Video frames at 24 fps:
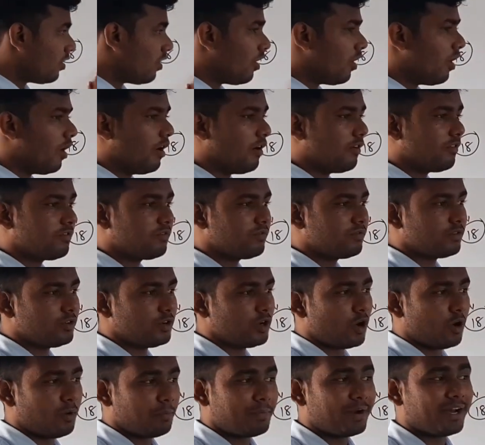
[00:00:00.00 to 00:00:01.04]

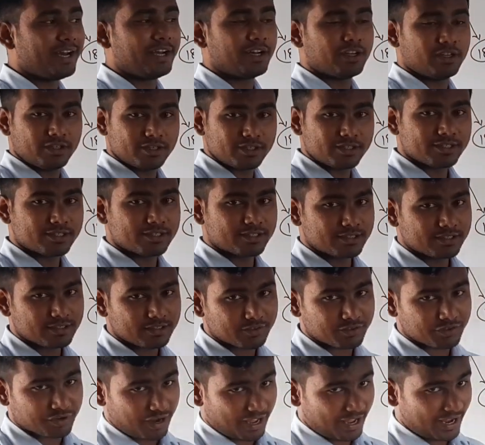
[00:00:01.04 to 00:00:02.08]
of Dobriner's
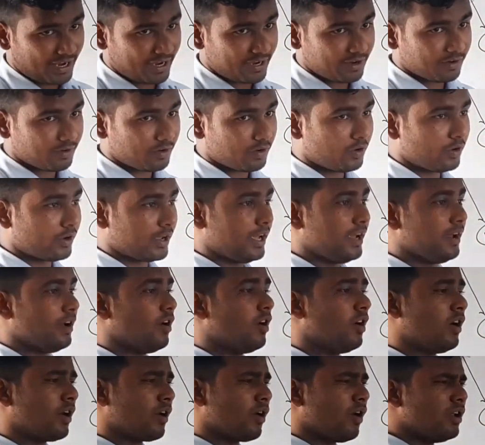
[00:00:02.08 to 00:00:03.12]
triad, okay,
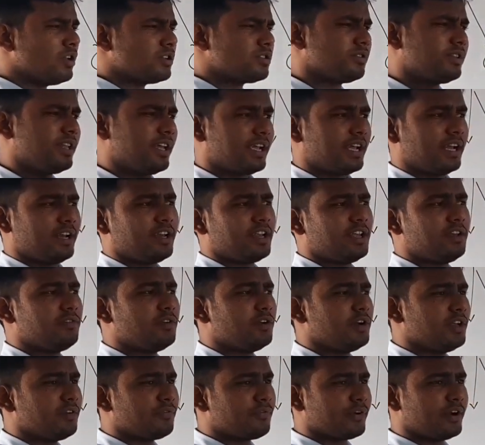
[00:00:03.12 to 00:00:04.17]
or also they can give
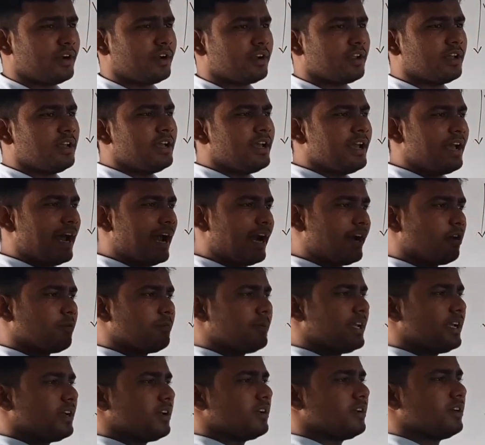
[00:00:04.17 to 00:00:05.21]
you different
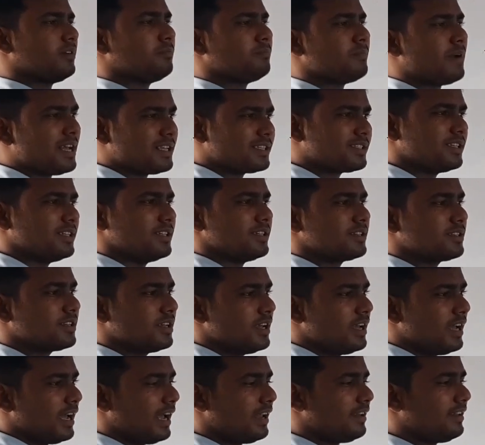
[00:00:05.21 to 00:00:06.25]
atomic masses
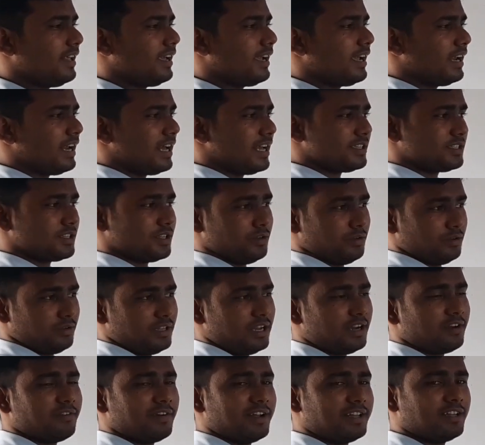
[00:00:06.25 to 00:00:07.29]
and they can ask you
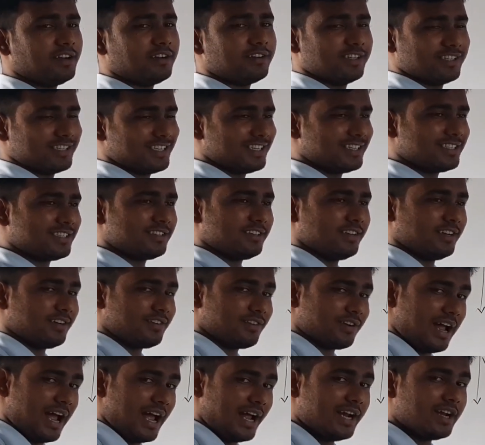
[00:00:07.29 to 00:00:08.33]
that whether this is the
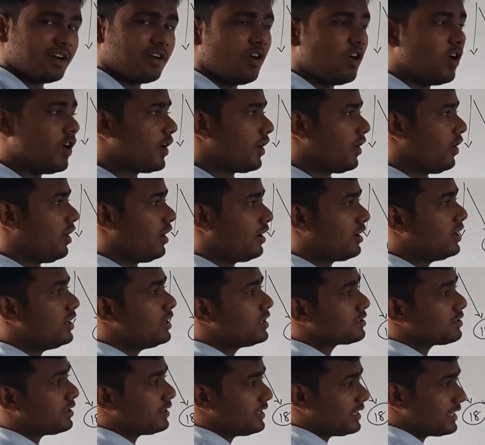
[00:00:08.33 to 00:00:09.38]
triad or
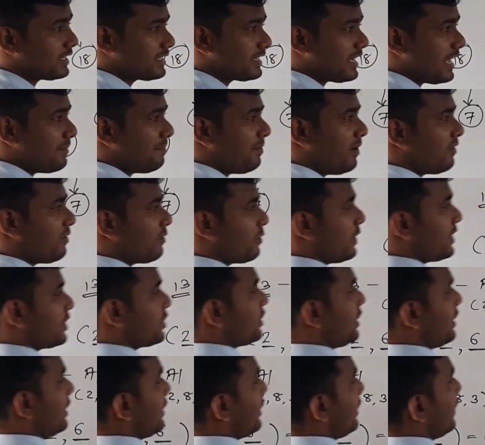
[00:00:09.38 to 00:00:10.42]
not. So this type of
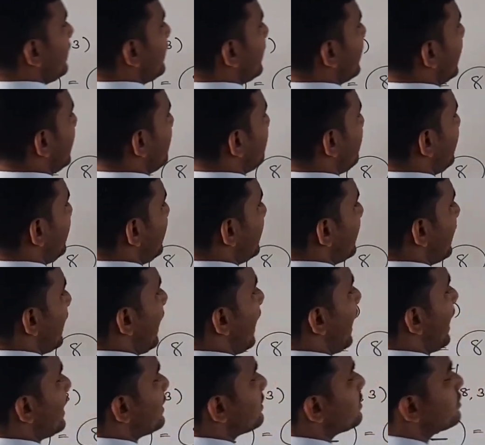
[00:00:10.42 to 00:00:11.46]
question can be
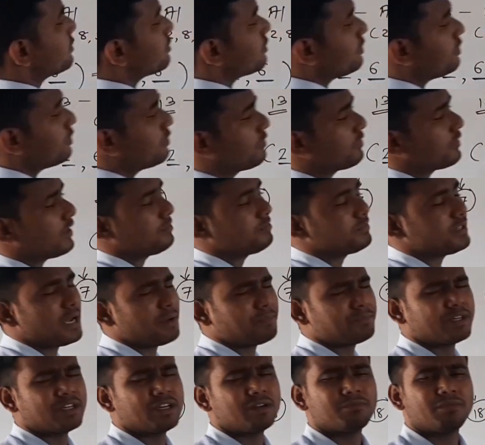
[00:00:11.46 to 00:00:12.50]
asked to you from
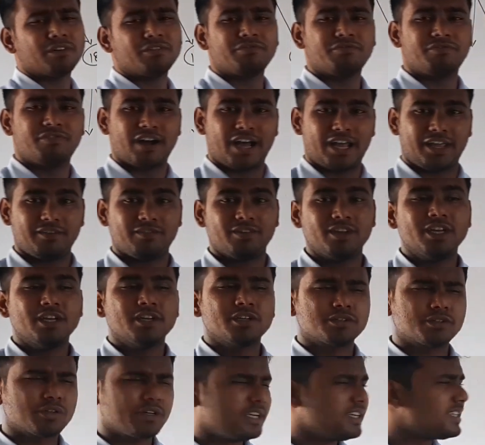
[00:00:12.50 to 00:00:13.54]
chapter number
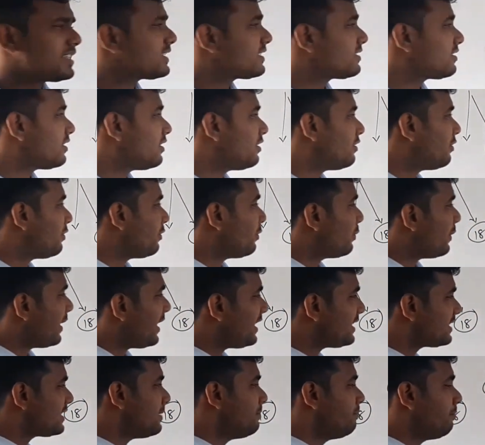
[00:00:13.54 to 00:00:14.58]
5. So it's
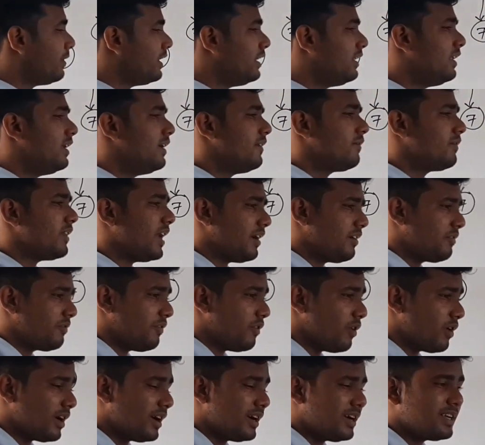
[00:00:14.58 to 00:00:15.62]
very simple,
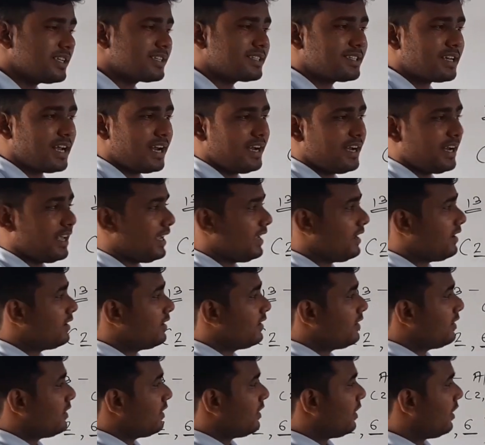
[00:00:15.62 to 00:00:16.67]
that for understanding
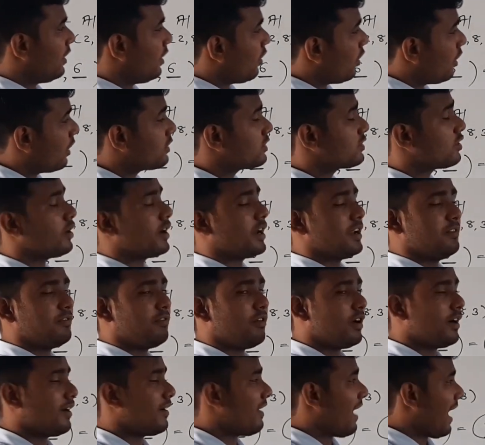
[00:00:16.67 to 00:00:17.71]

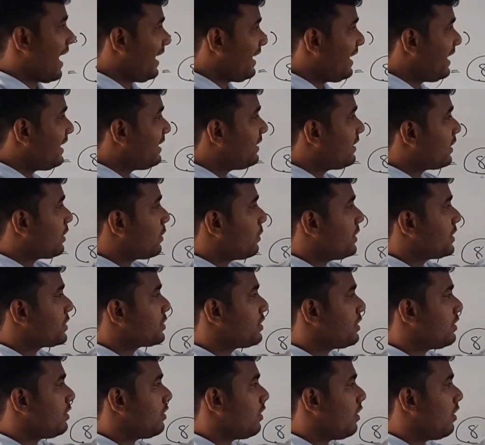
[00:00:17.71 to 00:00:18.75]
for writing the
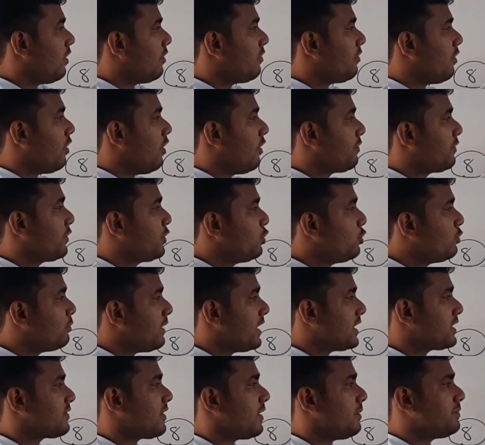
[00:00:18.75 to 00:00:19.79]
question of 2
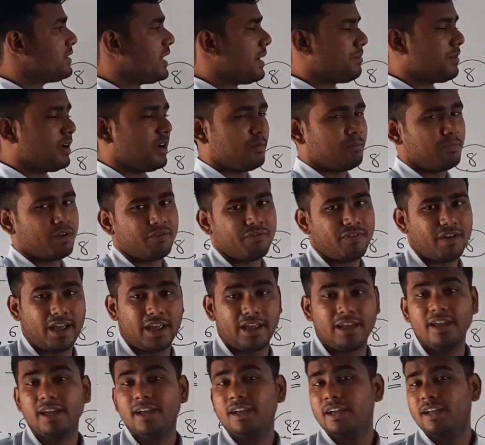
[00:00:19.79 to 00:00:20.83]
marks from chapter number
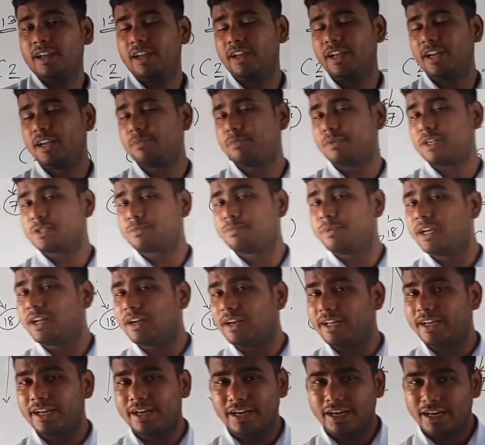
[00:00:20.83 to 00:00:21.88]
5, it must be
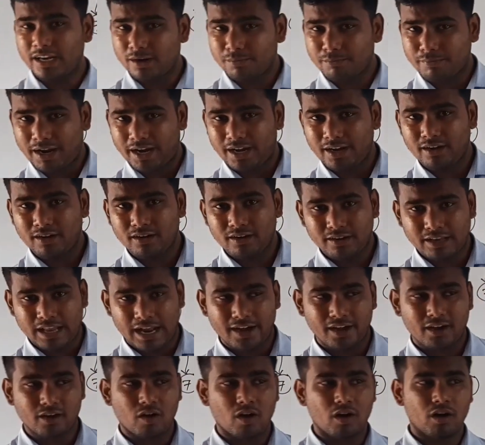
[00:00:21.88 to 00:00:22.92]
clear in our mind
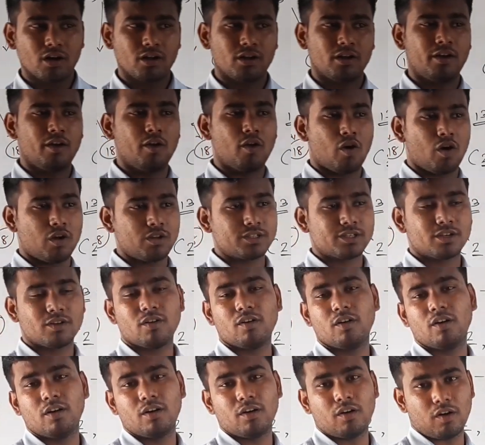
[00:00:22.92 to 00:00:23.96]
that
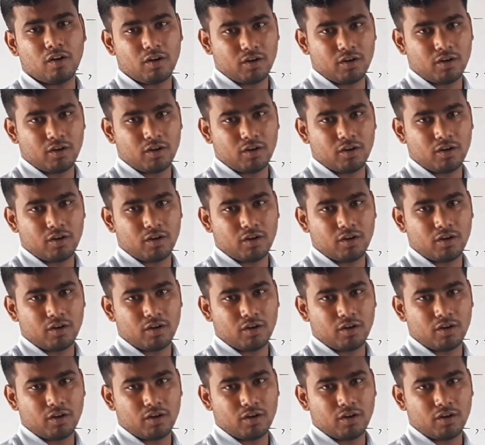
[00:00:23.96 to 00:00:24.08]
laws